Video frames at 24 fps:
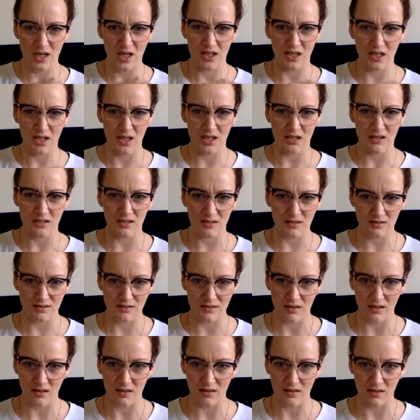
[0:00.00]
and then there's
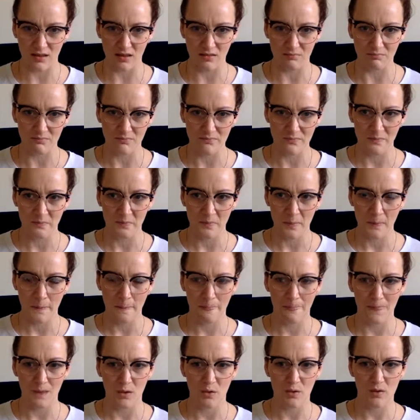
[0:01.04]
nothing,
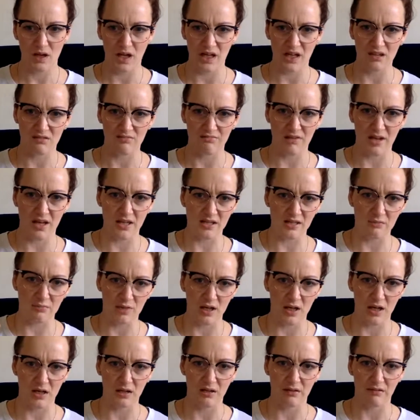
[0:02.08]
or like a random
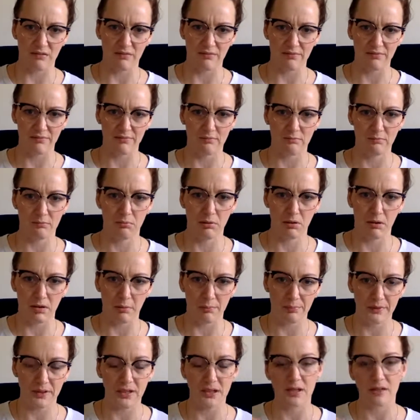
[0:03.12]
kind of blurb
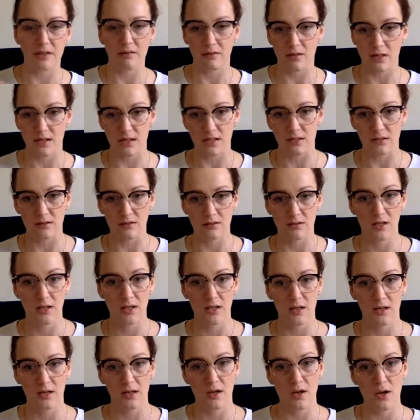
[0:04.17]
here and there.
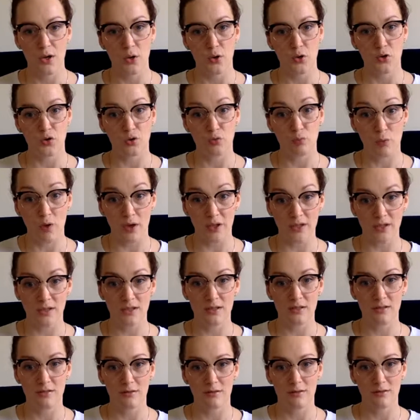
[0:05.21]
You
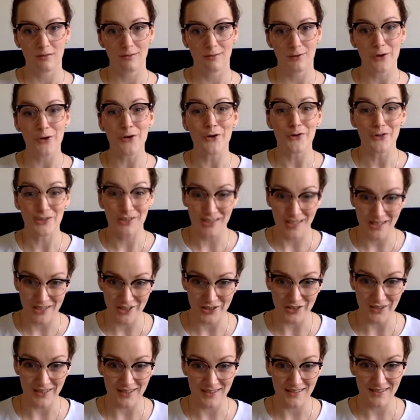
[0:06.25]
wanna earn their
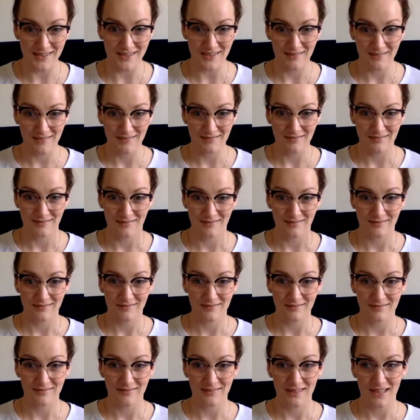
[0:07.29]
trust.
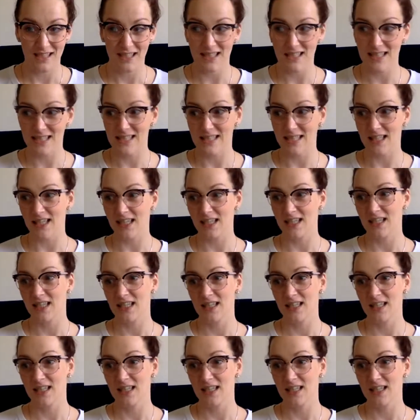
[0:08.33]
It's like